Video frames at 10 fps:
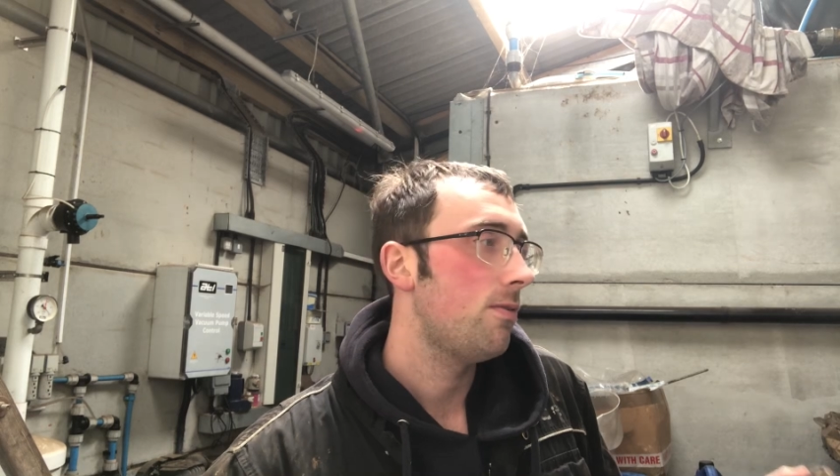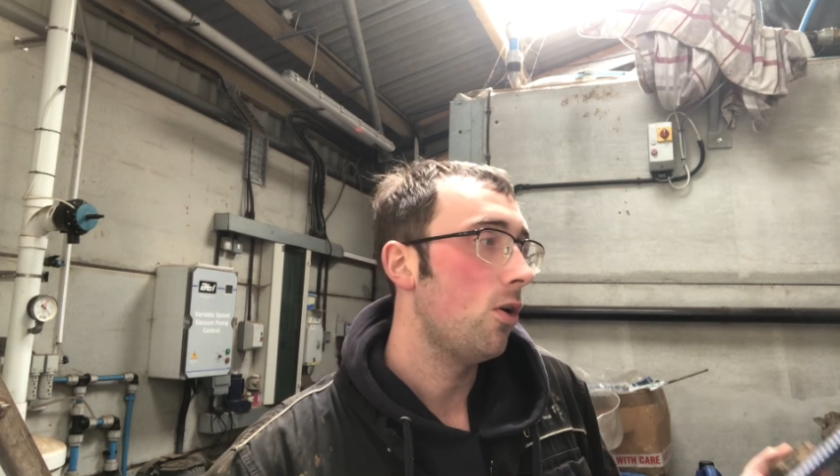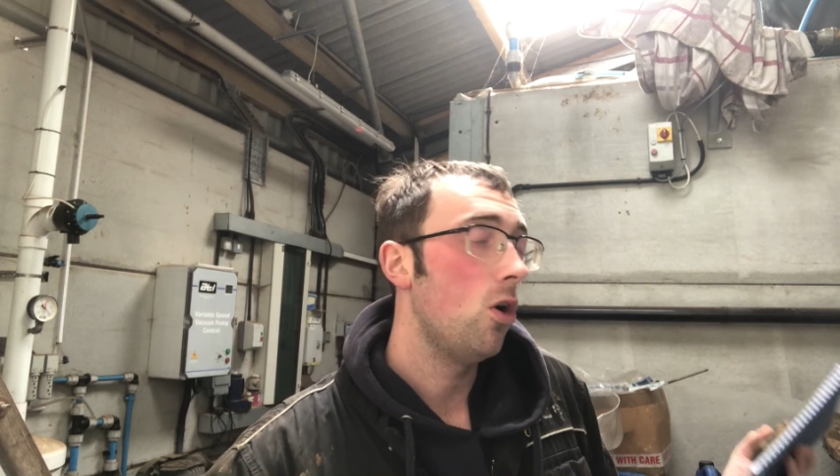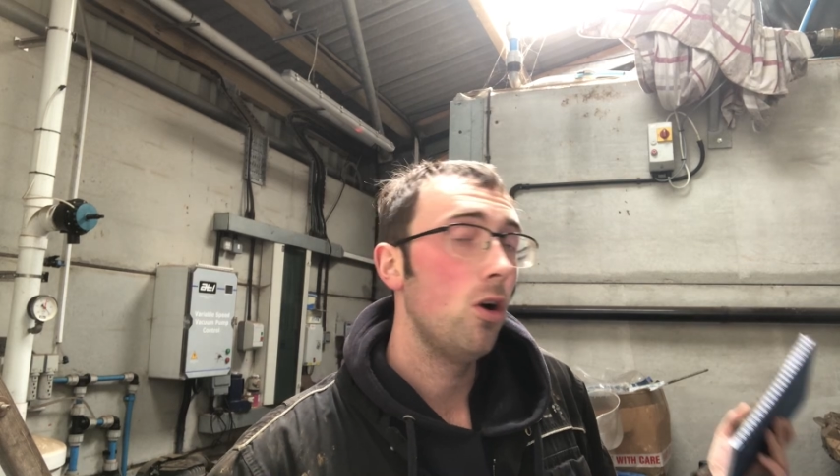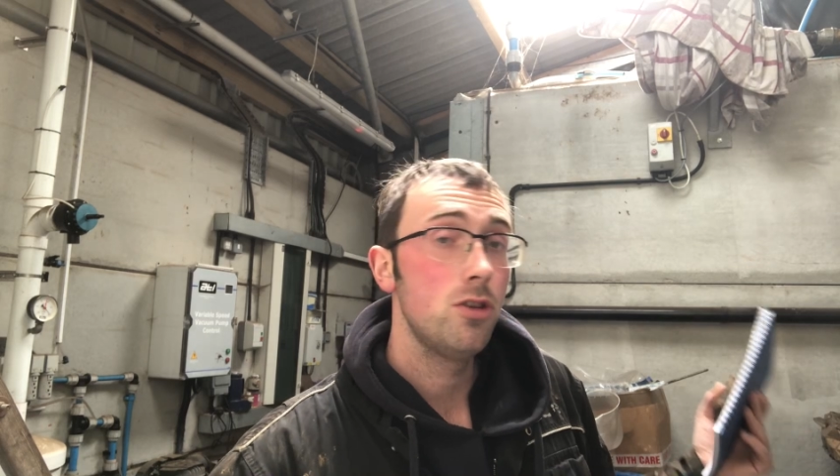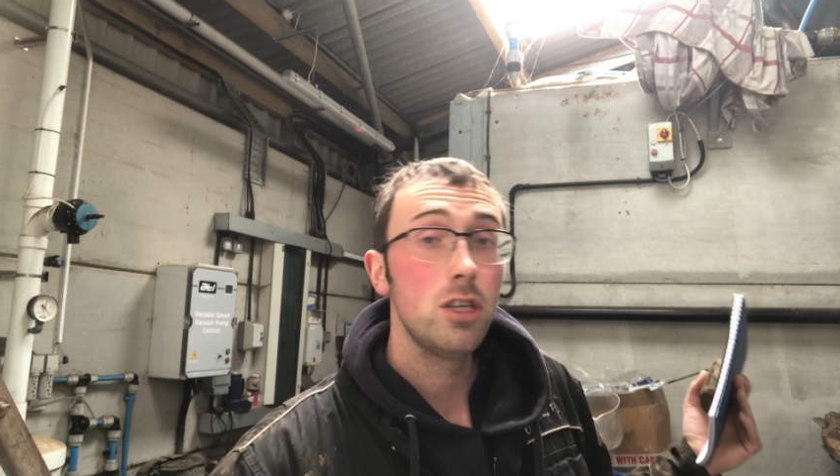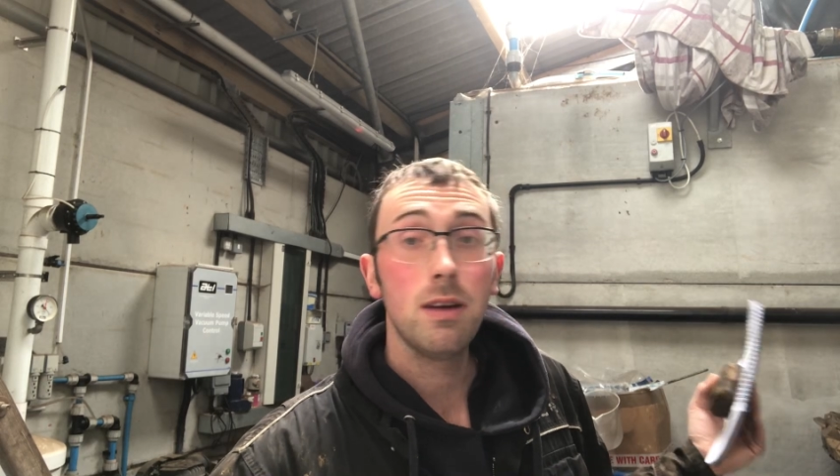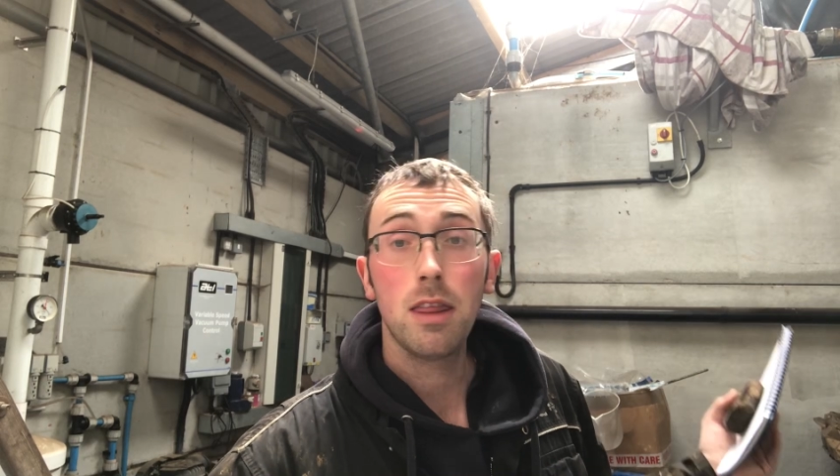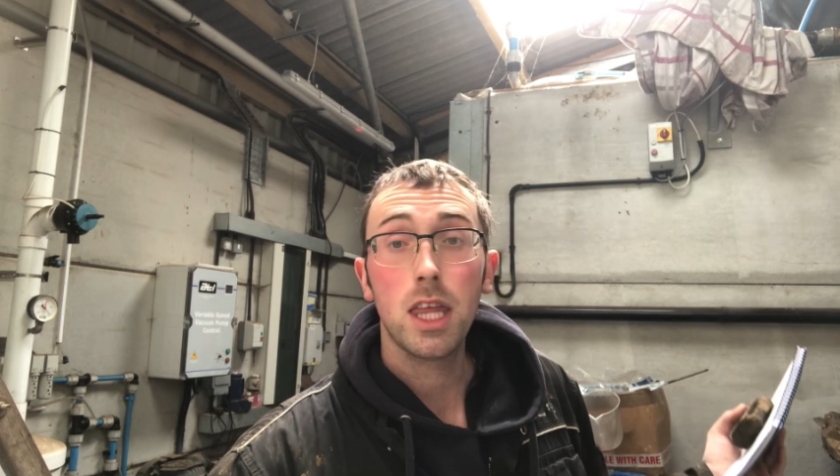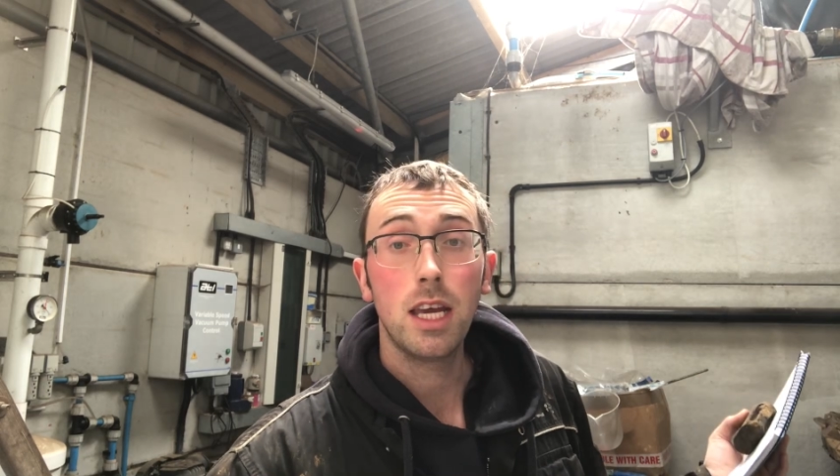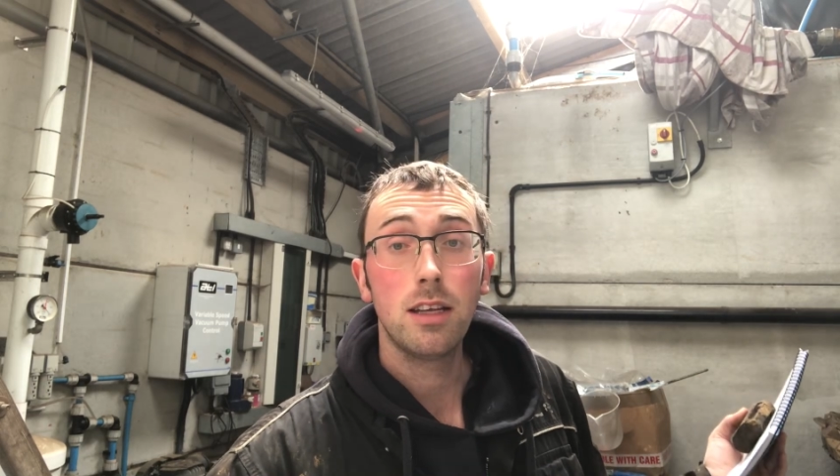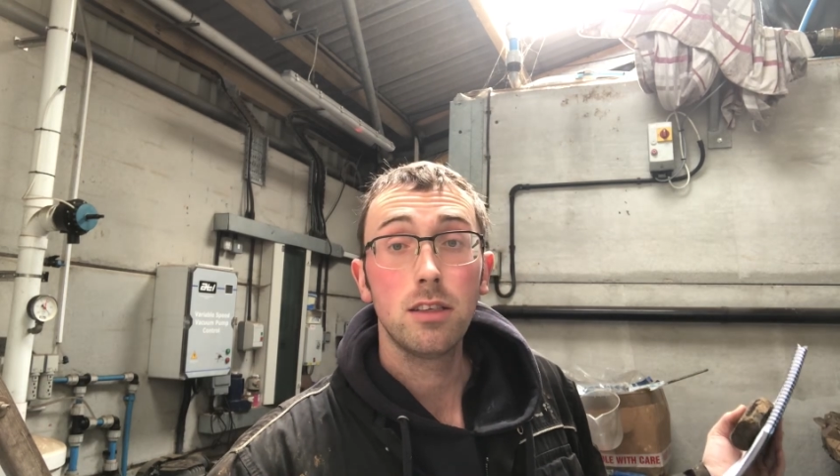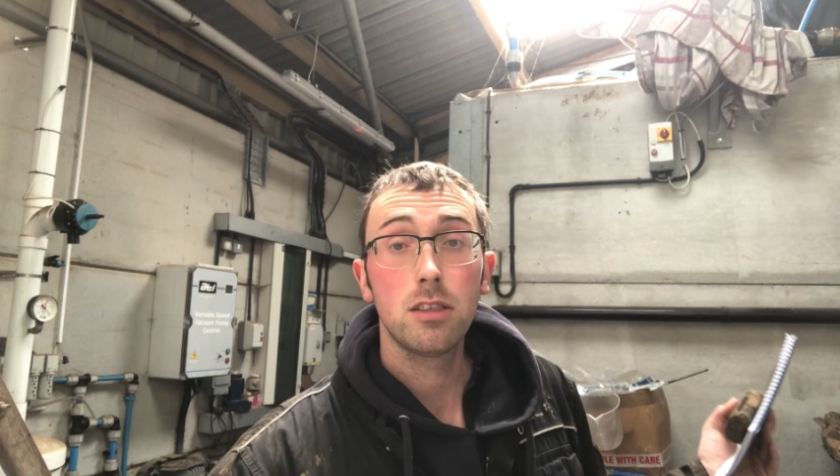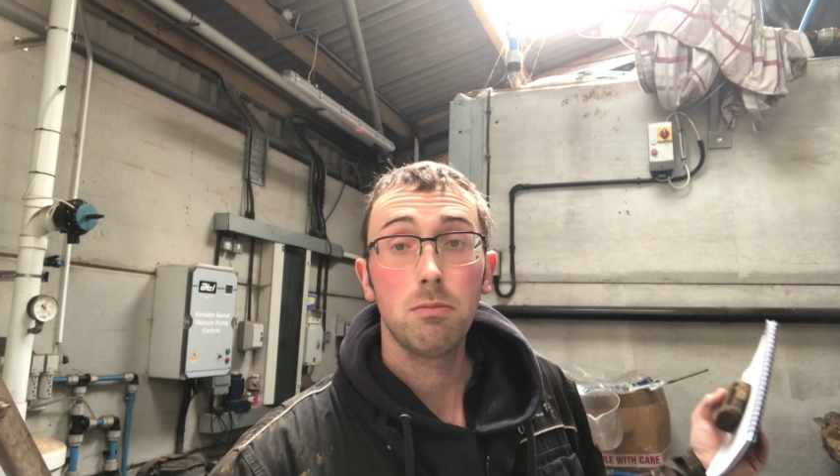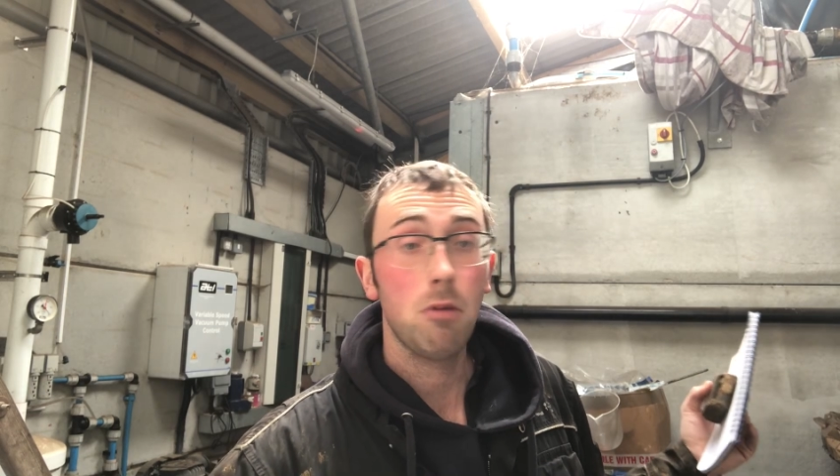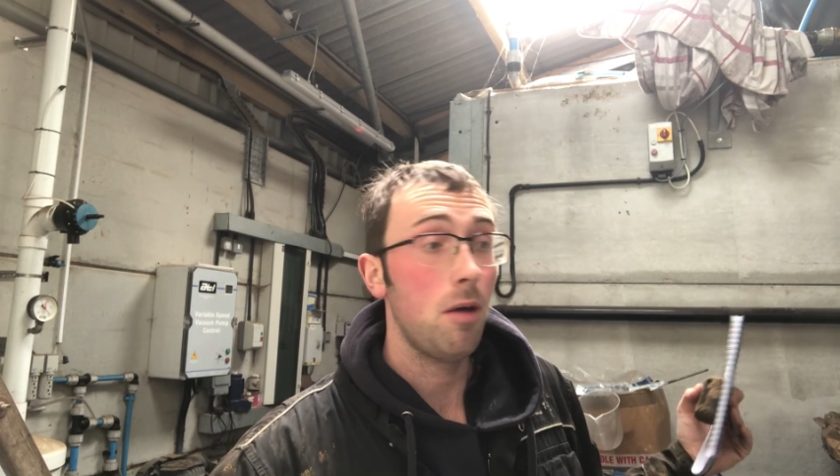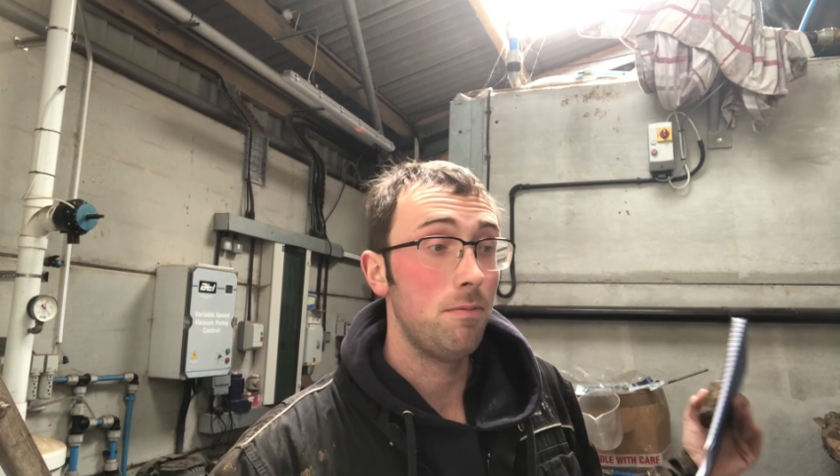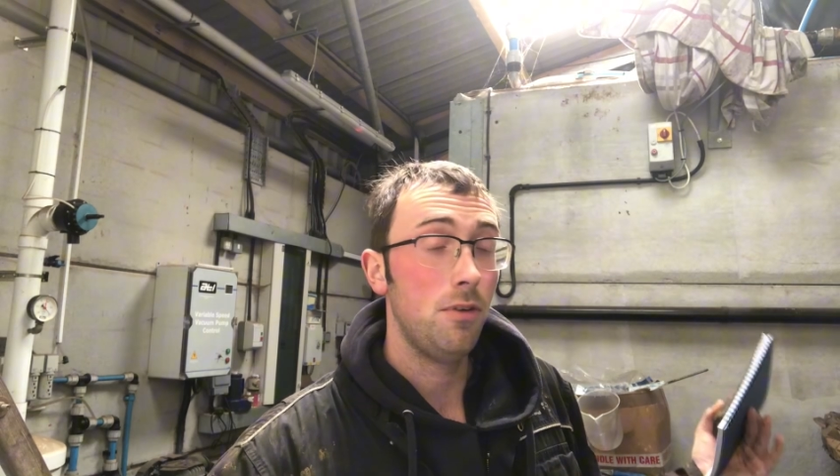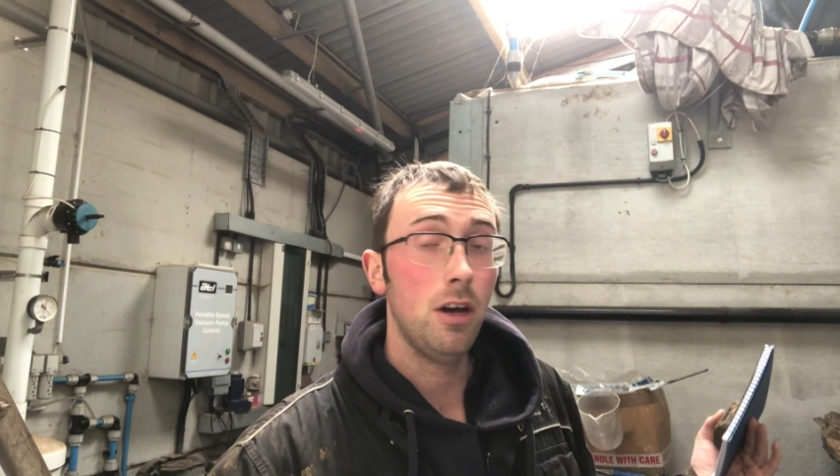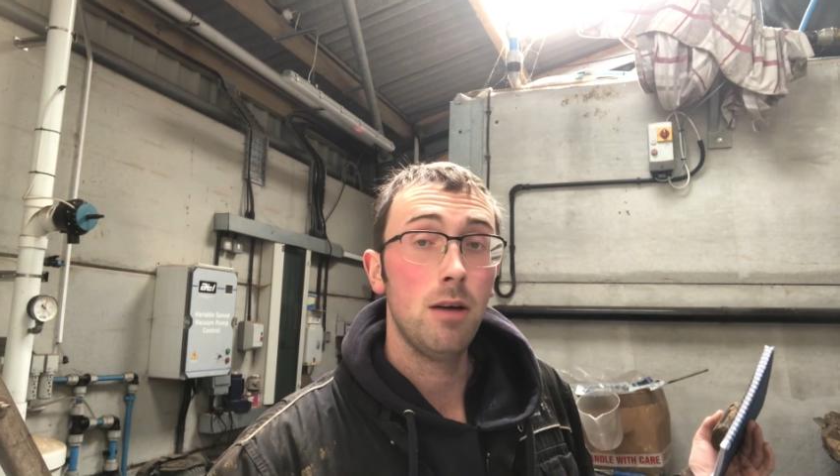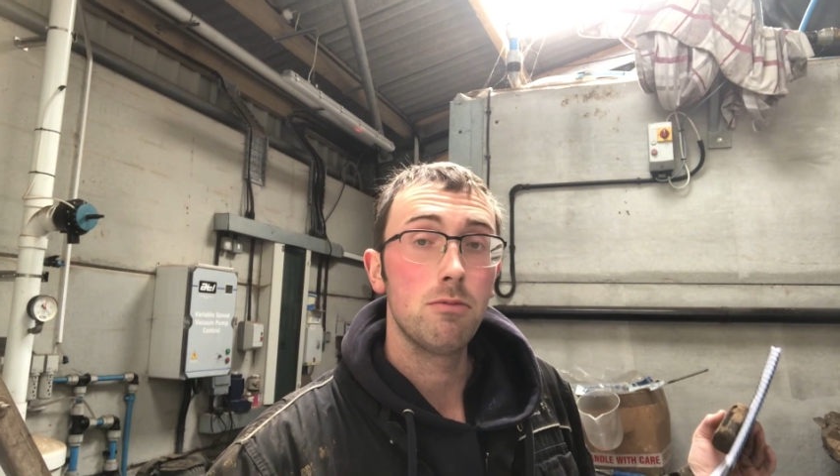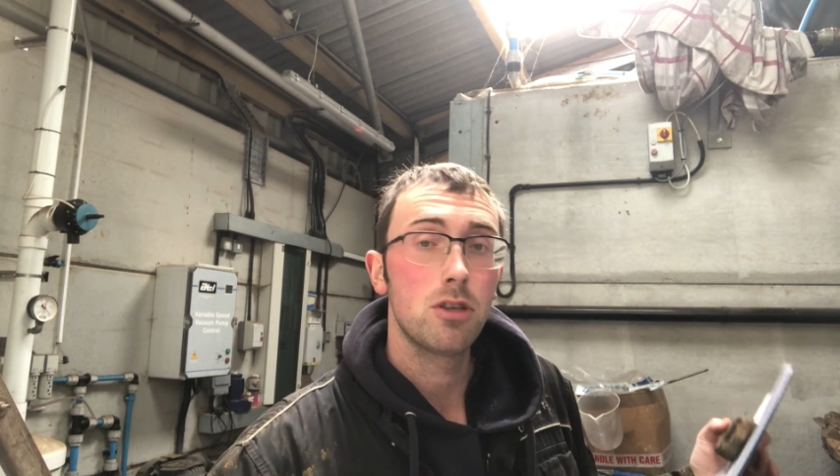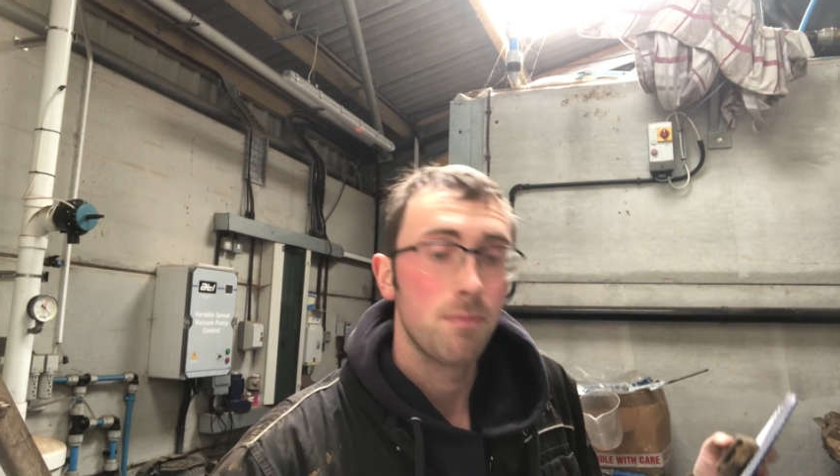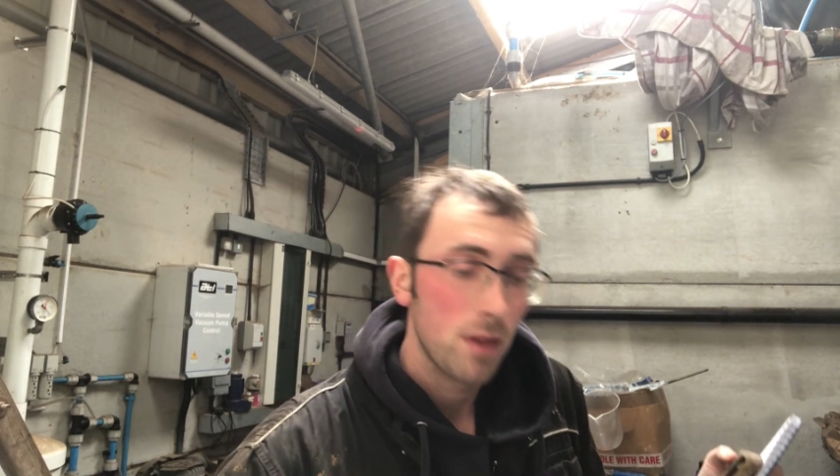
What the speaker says: for doing things on farms.